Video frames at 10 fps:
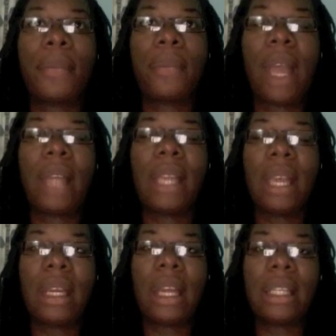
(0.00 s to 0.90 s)
at the
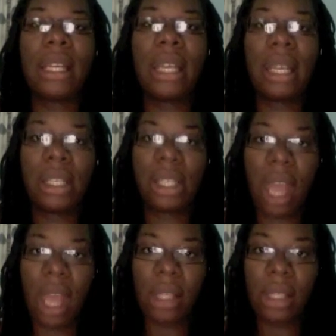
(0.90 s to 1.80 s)
end I did get
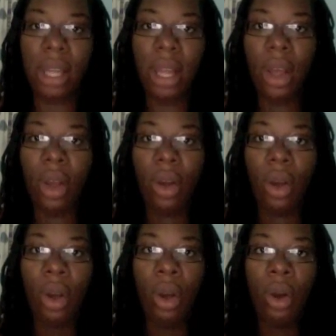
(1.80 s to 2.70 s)
checked
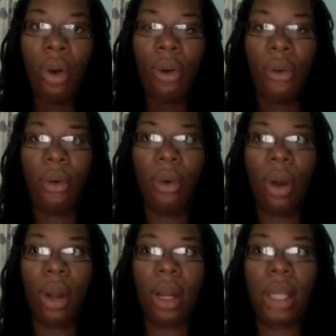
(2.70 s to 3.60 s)
for
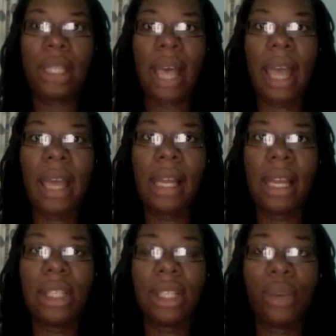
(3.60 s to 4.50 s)

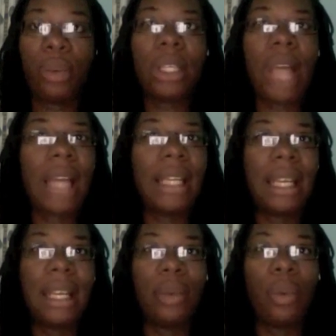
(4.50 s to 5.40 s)
dilation, which I
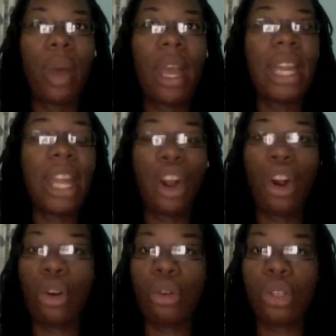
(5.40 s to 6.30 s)
didn't want, and it
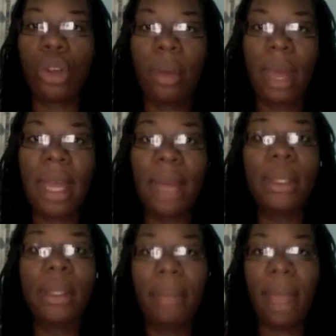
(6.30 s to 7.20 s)
hurt so bad. It was a
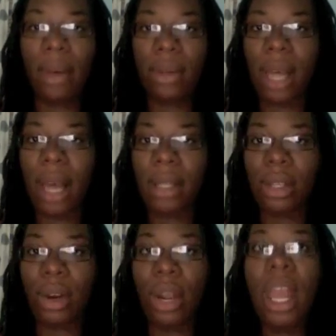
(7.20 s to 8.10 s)
male
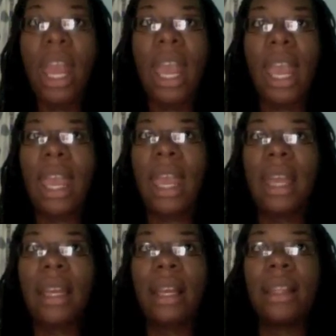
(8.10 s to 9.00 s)
doctor,
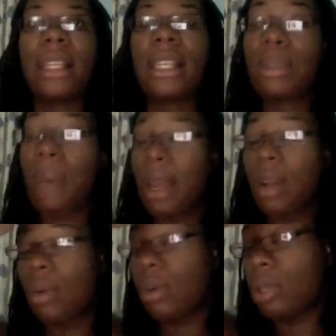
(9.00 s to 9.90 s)
and this is why I
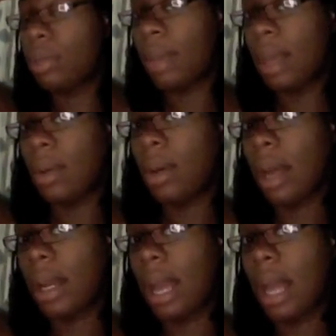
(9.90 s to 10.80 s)
don't go to male
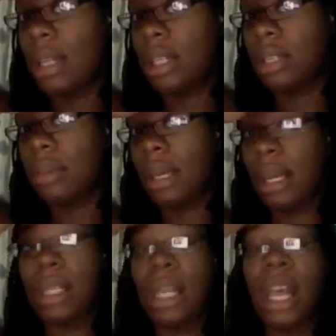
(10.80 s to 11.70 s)
gynecologists, because